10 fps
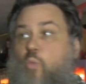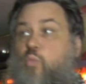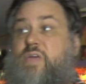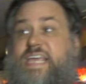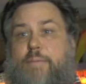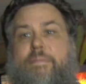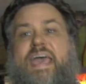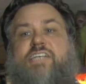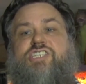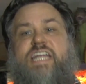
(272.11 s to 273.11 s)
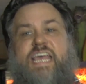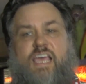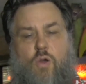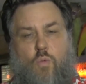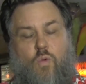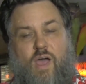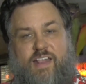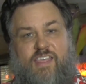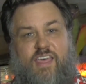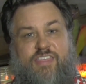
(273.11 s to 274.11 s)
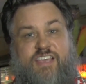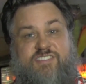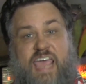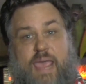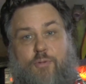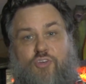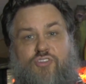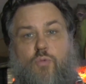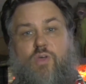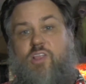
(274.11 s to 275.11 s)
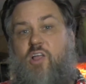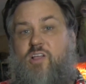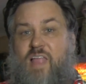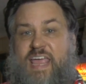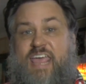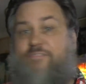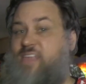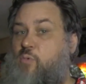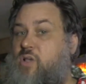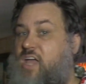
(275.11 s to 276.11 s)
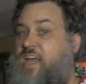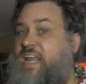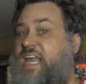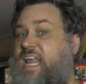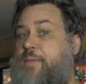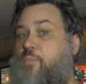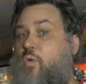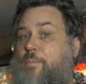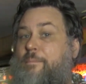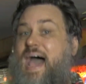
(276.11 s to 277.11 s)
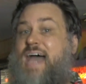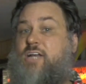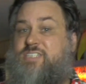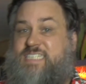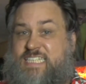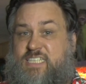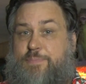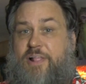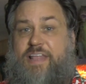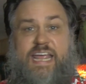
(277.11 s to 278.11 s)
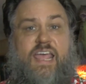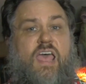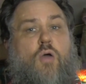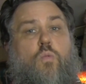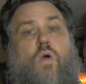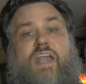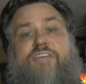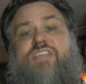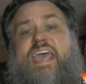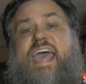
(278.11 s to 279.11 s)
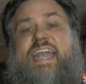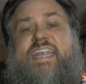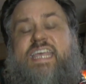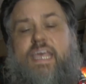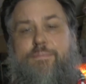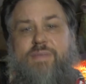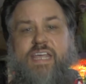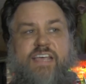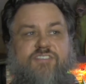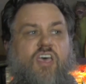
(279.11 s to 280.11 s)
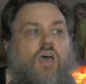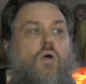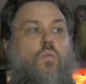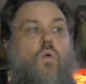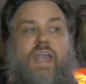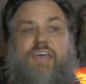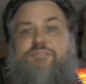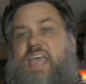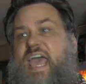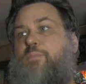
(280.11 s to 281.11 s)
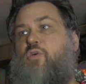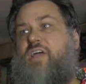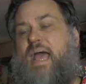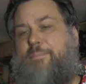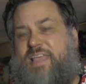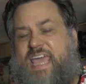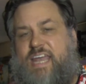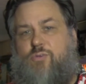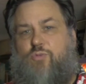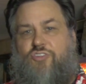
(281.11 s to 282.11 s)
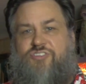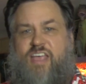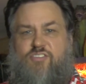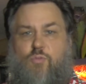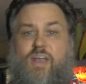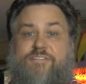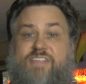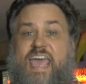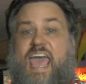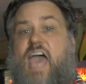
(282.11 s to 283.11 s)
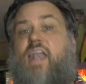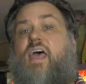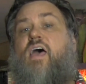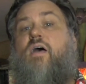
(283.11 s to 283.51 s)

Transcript: reimagining what these tables would look like if they were done in a more modern sensibility. What if they had DMDs? What if they had more complicated rule sets? What if they had